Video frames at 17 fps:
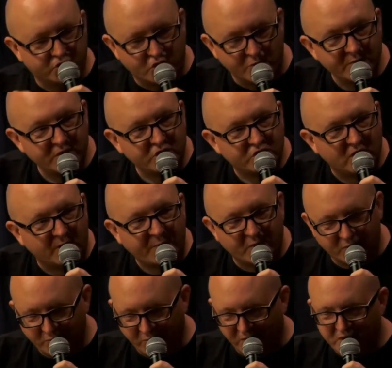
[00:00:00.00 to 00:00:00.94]
Shepherd
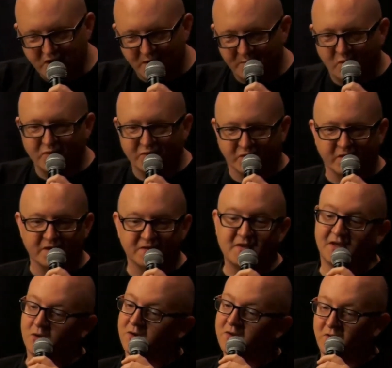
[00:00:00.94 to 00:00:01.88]
will come over. It's like,
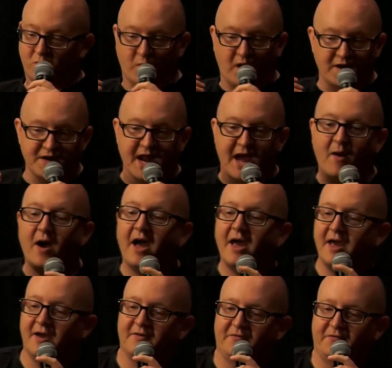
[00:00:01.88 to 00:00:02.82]
okay, so now I
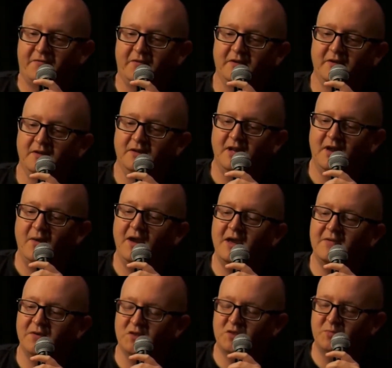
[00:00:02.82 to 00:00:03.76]
have
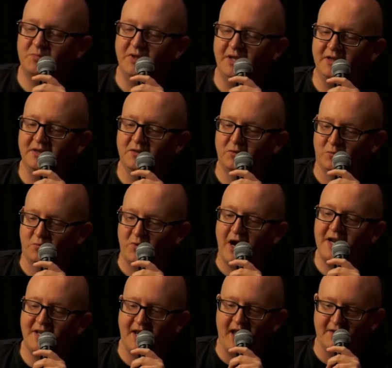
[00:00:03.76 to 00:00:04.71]
explained the
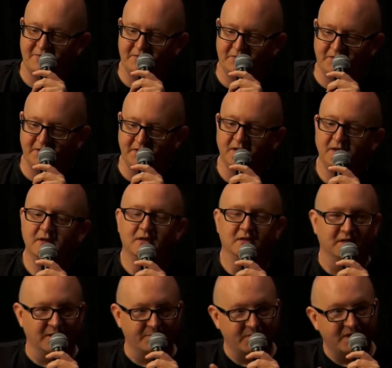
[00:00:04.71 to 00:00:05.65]
writing half of it.
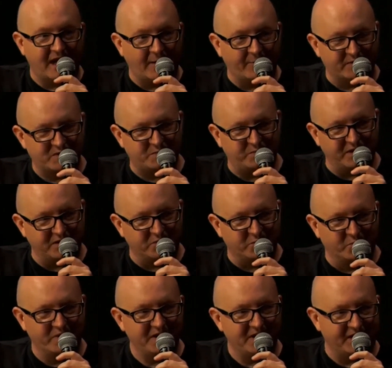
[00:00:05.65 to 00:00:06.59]
Let me now explain the
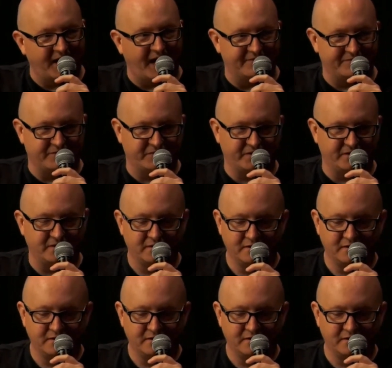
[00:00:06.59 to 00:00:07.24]
reading half of it.